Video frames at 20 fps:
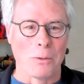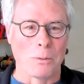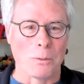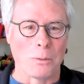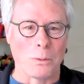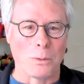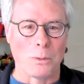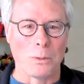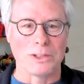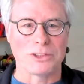
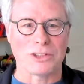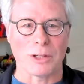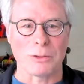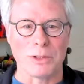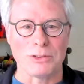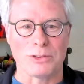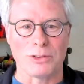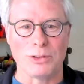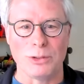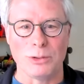which I
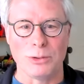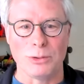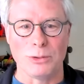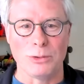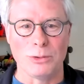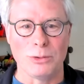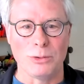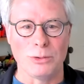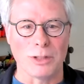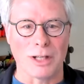went
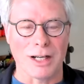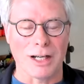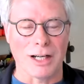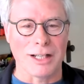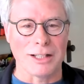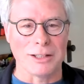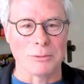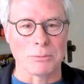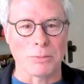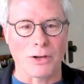to uh,
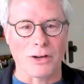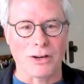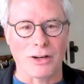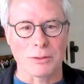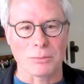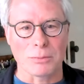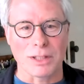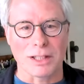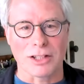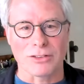in
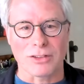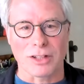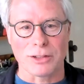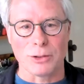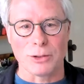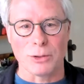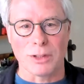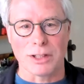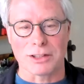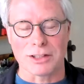part because I
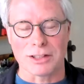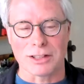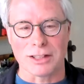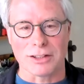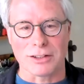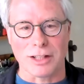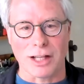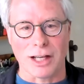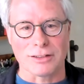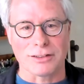knew I could get
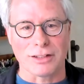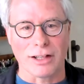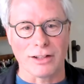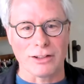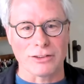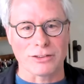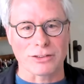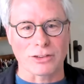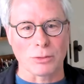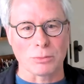a lot of
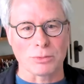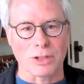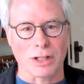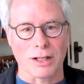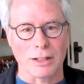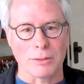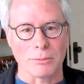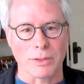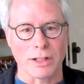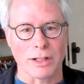telescope
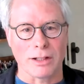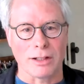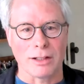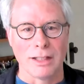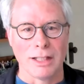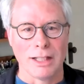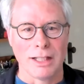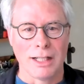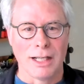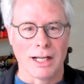time there
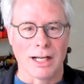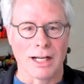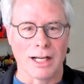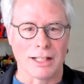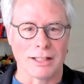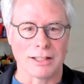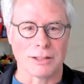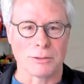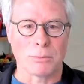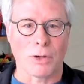uh,
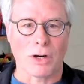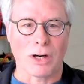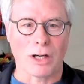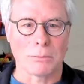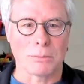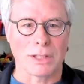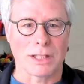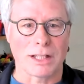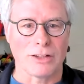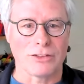and in
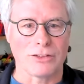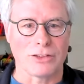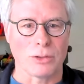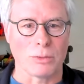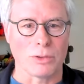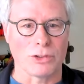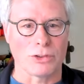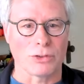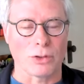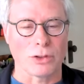part because it
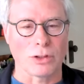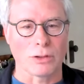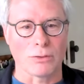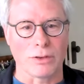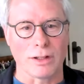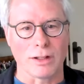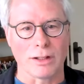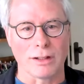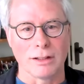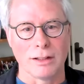was sort of
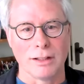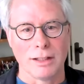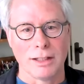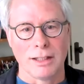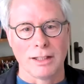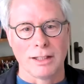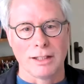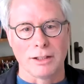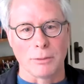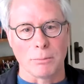the
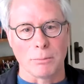the